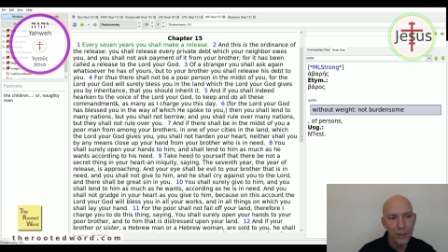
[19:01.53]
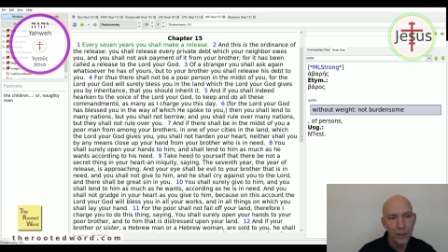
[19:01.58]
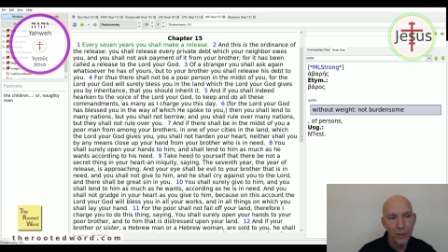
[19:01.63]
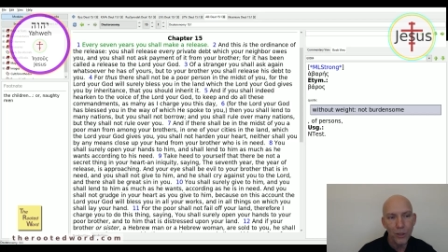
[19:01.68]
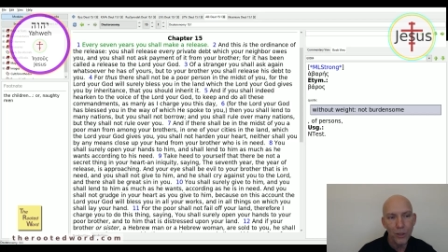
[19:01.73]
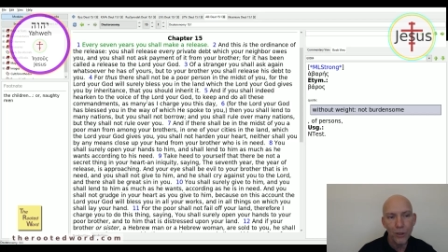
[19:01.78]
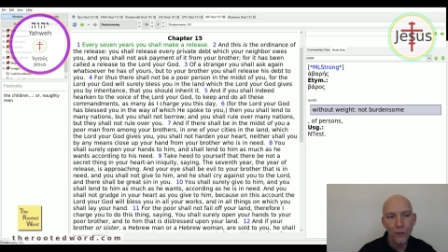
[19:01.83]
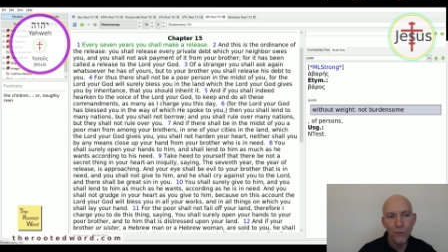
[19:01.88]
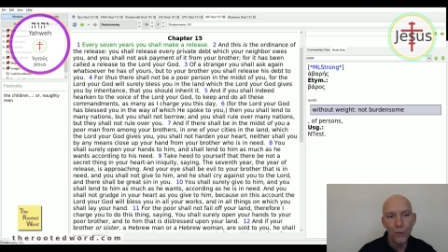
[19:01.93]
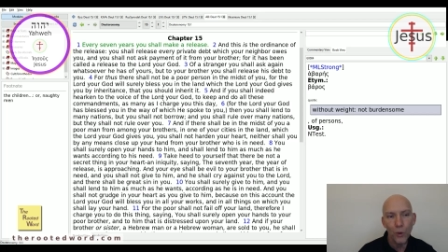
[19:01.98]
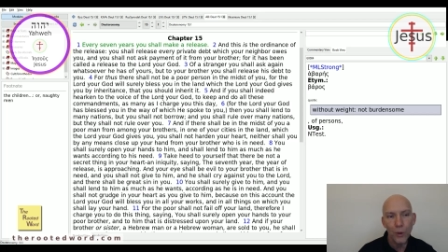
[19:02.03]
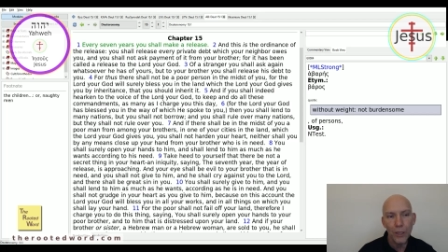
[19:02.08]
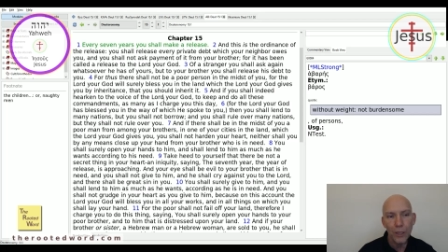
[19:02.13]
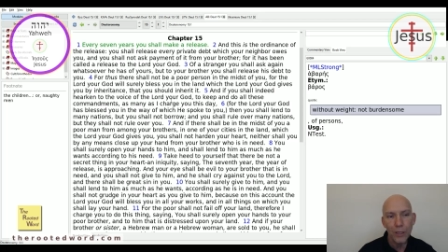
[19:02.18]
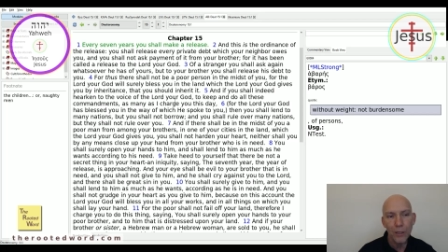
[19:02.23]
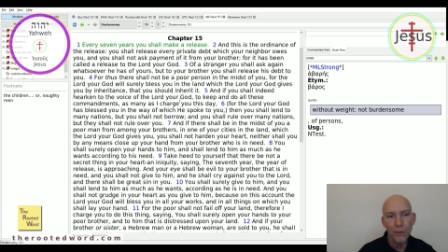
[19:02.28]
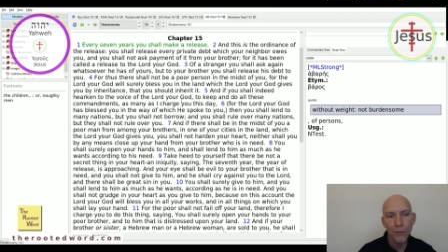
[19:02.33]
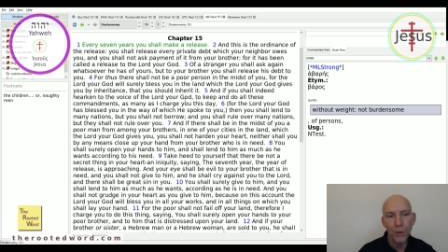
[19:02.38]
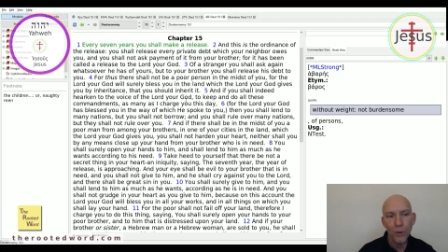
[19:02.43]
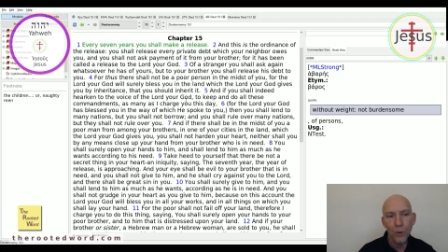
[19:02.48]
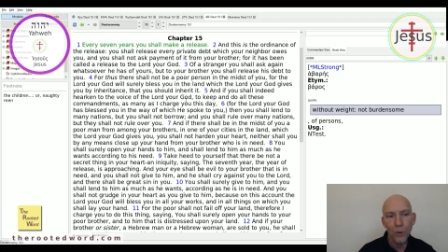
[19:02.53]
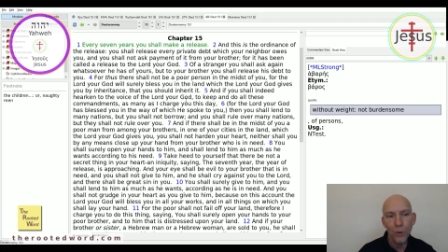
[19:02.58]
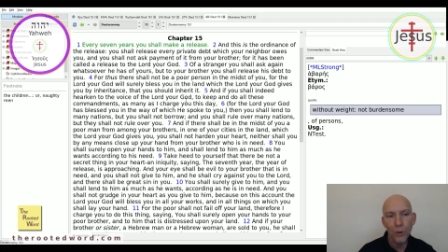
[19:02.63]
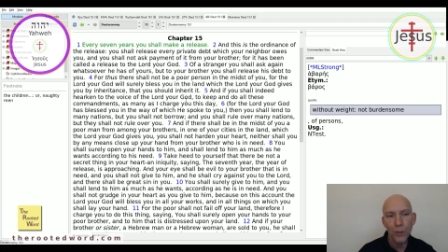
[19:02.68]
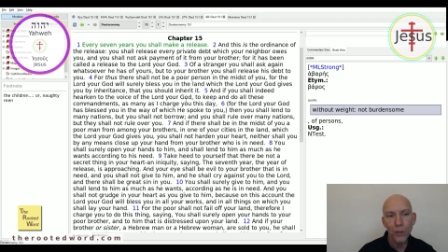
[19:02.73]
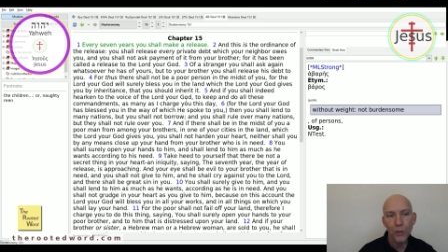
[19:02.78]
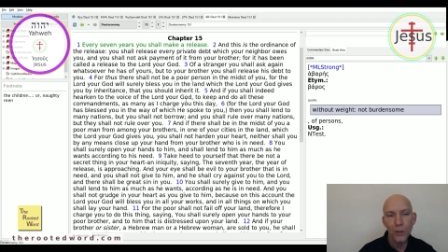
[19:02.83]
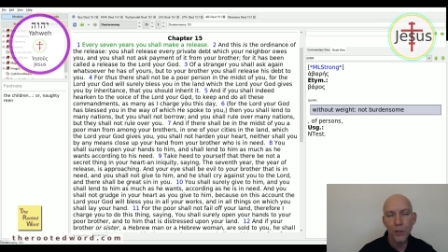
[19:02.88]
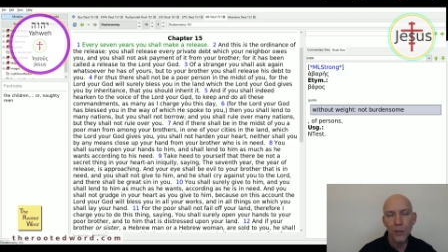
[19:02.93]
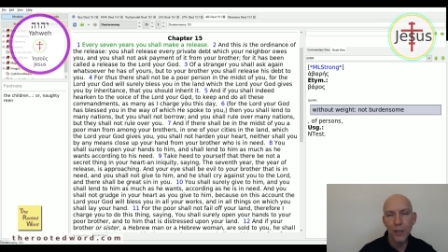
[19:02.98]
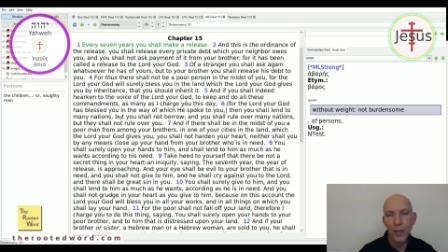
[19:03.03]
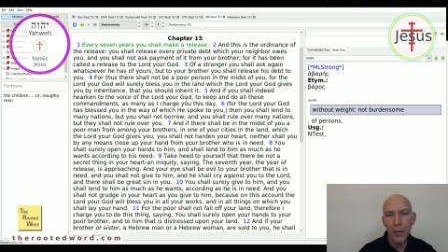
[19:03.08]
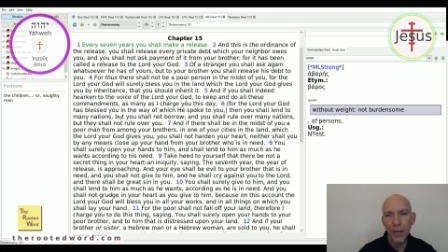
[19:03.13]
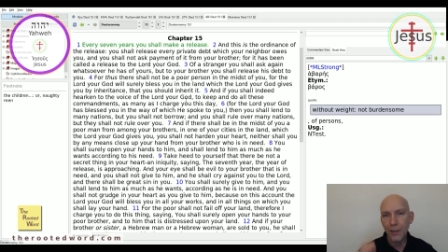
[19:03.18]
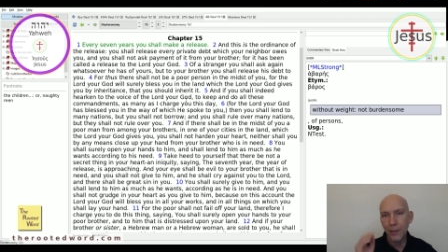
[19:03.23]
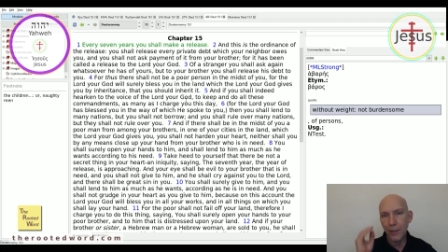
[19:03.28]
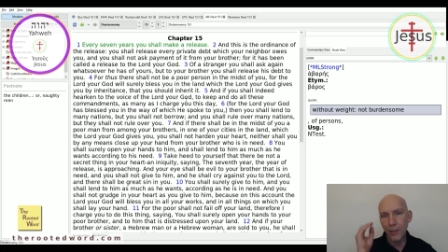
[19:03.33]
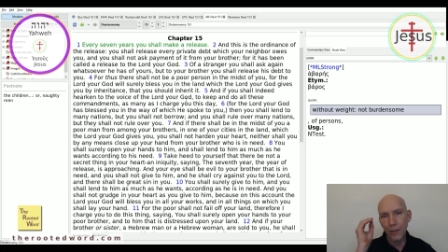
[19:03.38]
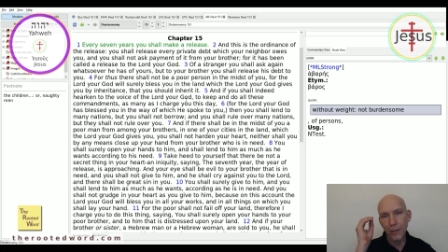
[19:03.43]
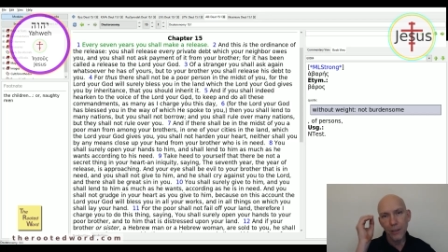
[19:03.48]
to the voice of the Lord your
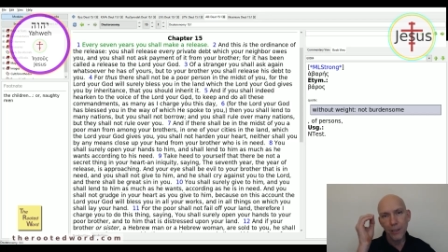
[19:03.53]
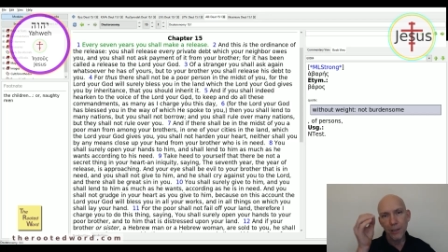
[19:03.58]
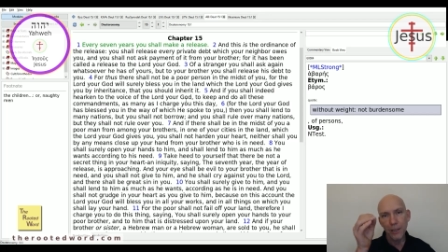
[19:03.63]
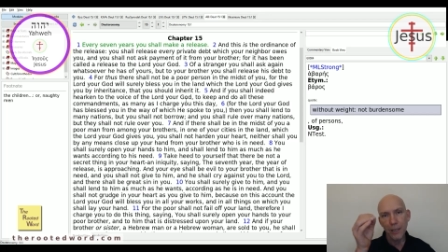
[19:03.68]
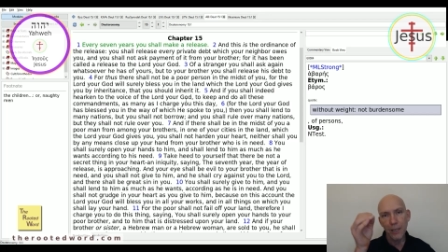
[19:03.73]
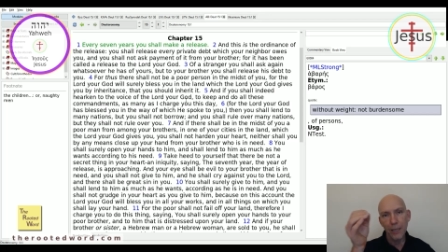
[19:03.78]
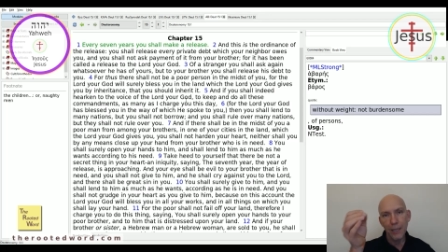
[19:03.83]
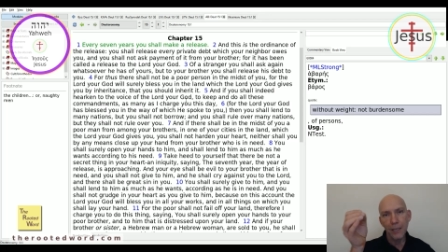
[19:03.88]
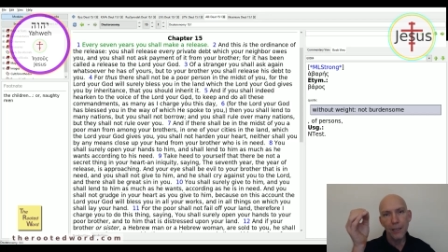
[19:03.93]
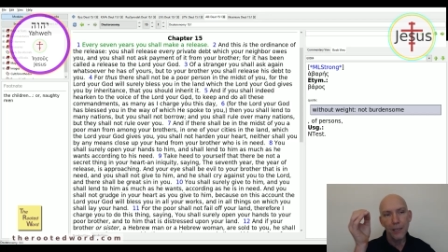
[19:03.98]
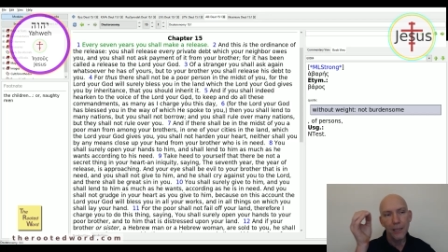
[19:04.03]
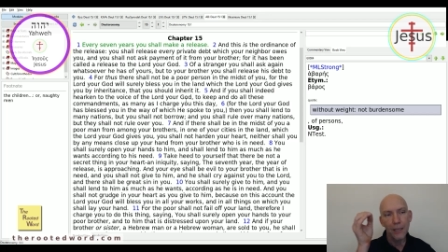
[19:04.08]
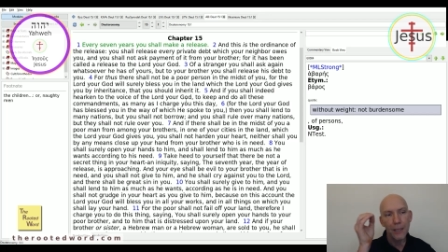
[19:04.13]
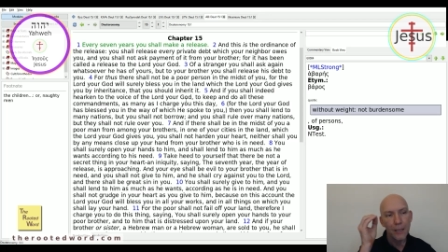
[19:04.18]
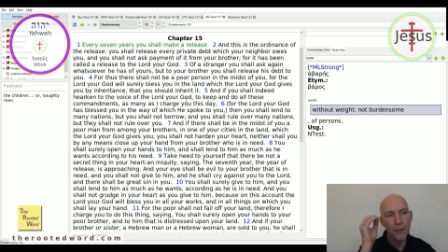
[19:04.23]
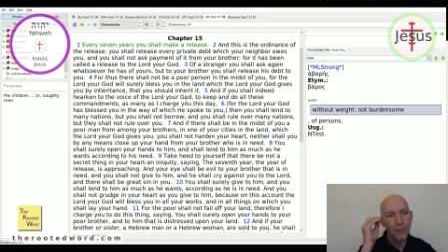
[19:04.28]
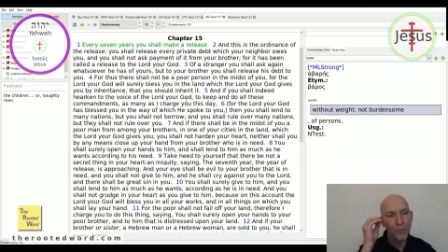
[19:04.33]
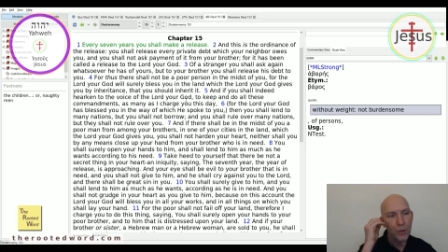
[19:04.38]
God, there it is again,